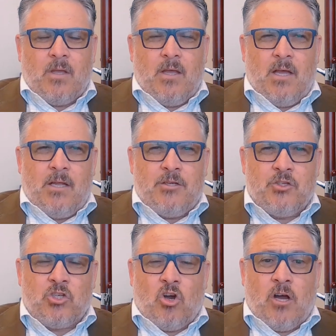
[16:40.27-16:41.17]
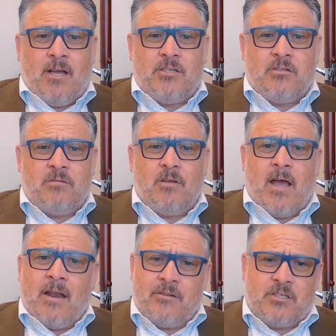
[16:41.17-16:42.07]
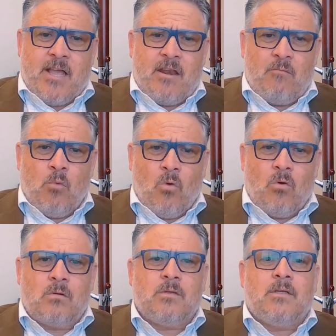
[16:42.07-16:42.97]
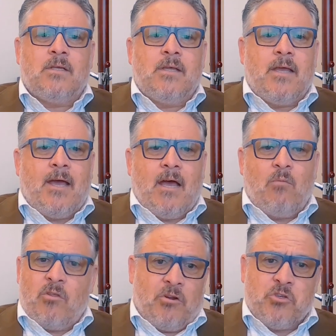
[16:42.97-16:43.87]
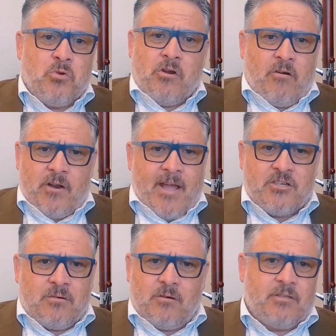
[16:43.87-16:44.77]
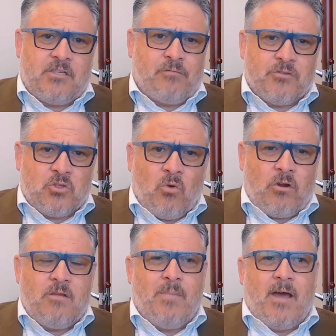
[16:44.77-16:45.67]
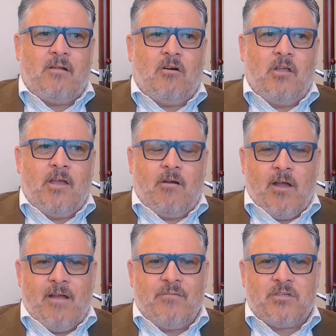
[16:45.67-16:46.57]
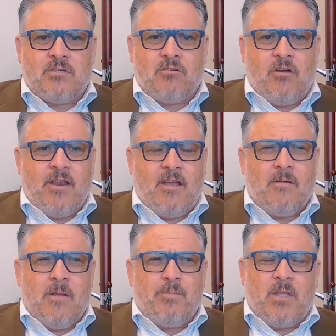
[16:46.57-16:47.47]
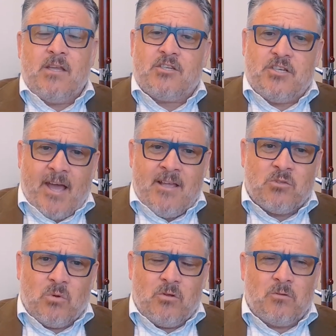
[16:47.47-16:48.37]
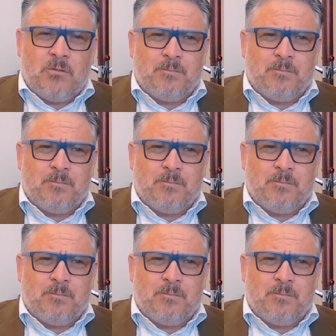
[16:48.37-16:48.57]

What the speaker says: a desire to understand it more. Whether I do it or not, actually, it's a different story, but I have this desire. Now, in today's world,